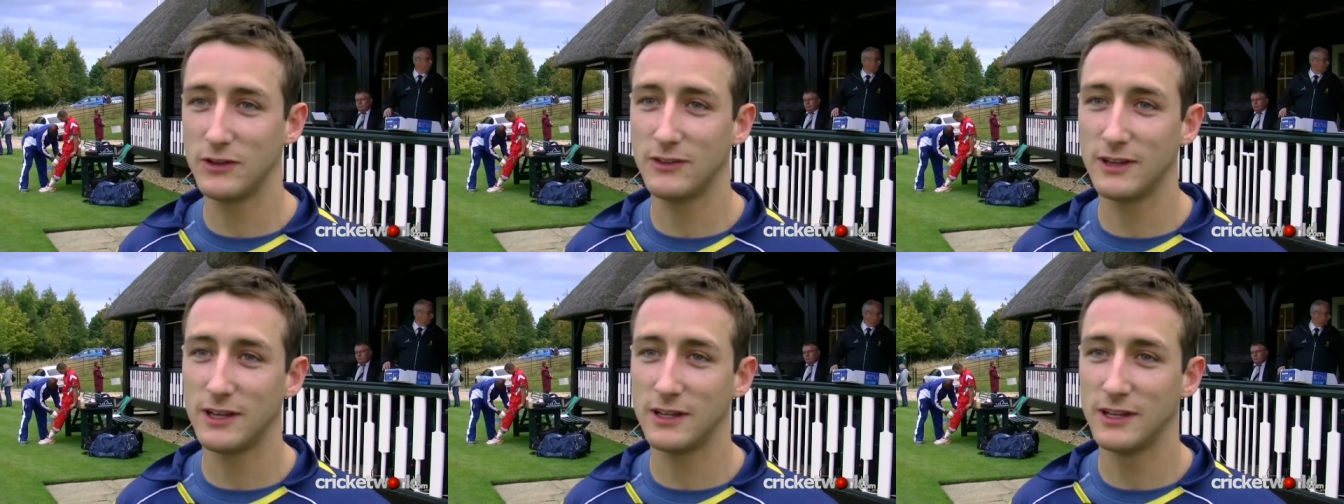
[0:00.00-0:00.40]

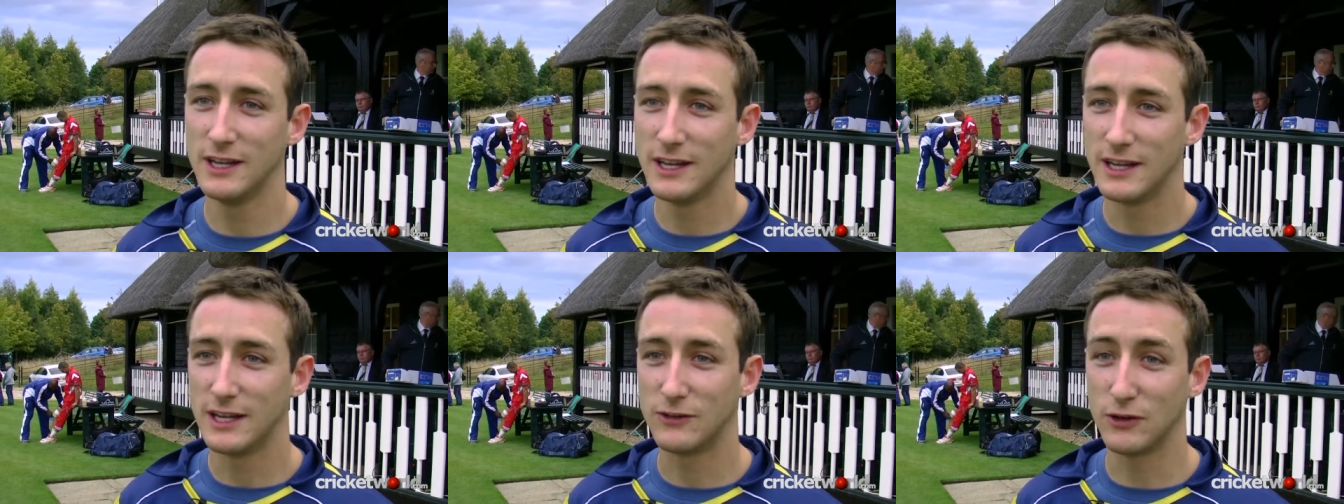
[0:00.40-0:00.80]
And
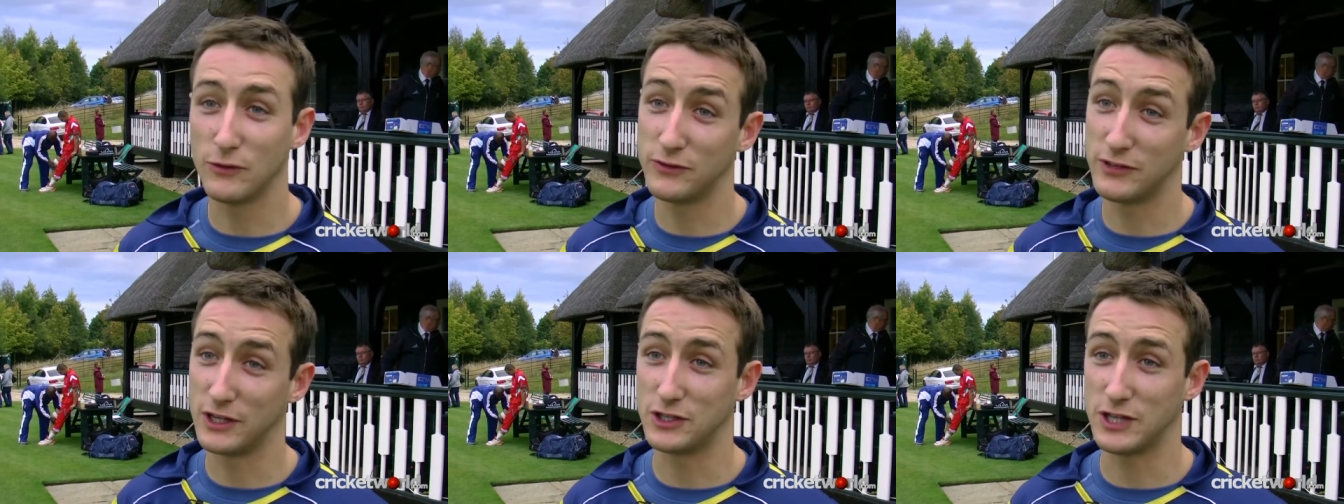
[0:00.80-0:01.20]
it's
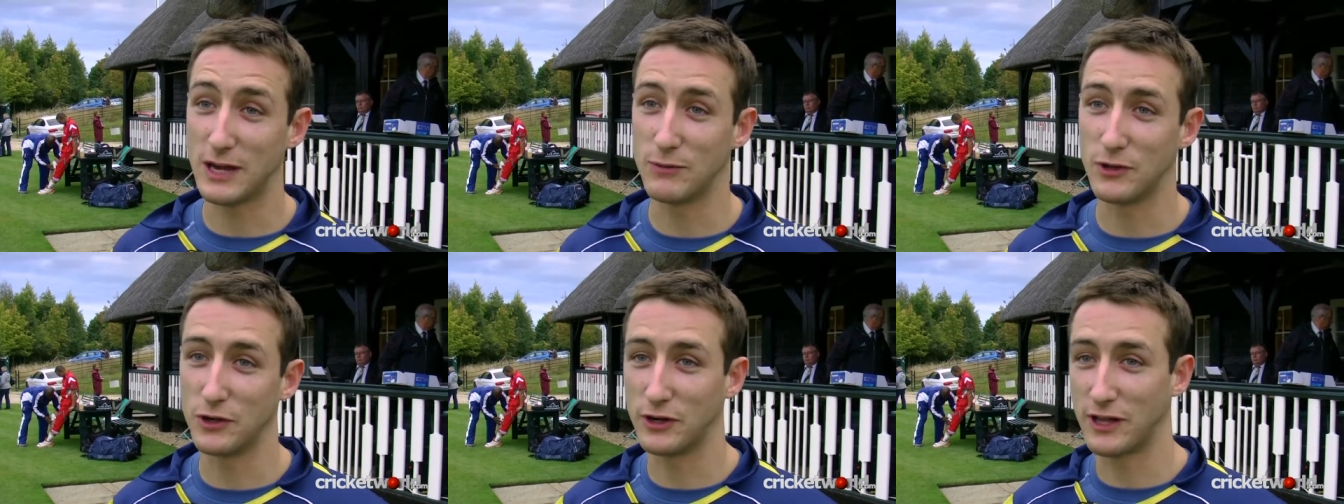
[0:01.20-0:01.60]
obviously a
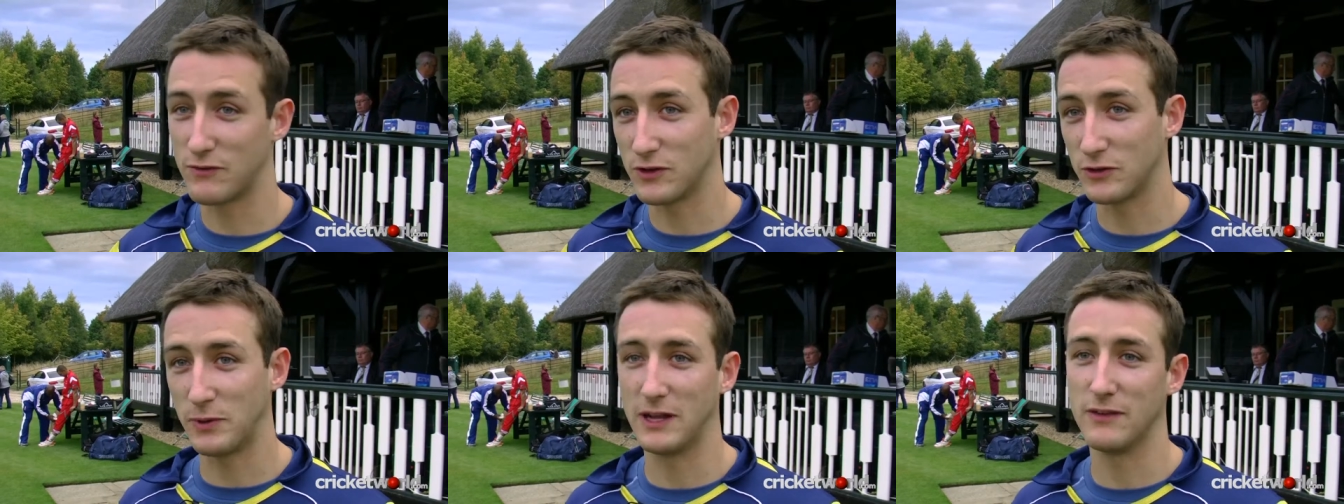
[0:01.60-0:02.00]
shame that not
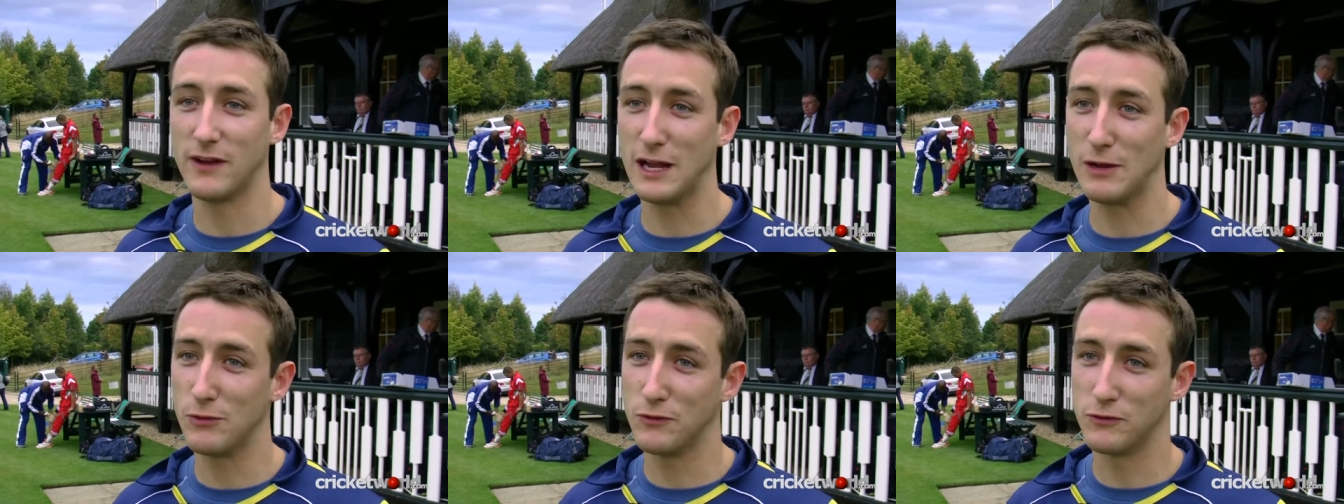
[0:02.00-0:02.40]
everyone's been
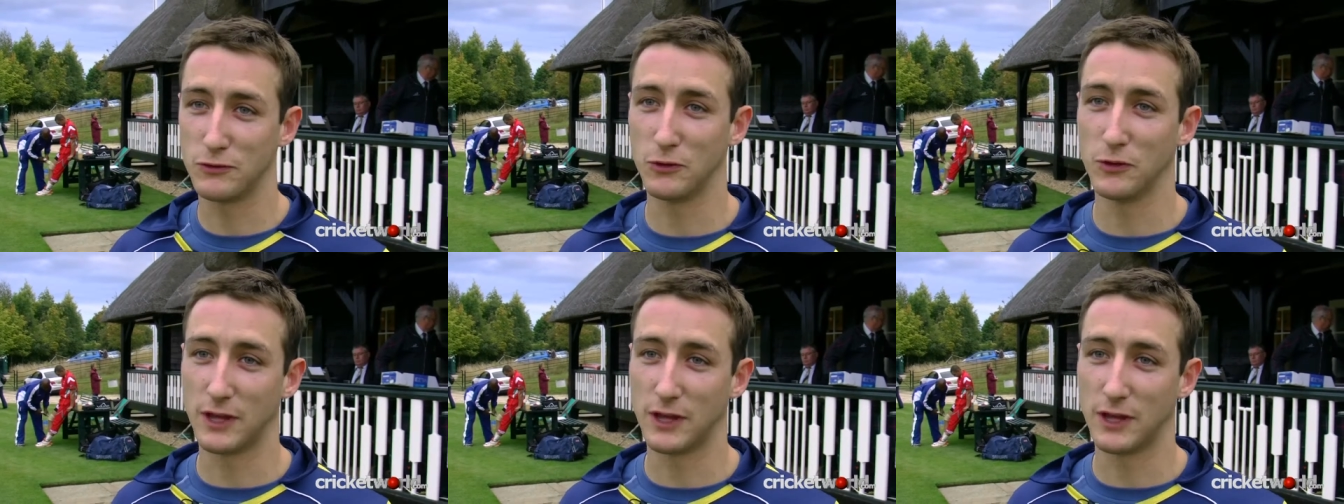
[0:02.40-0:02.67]
available for all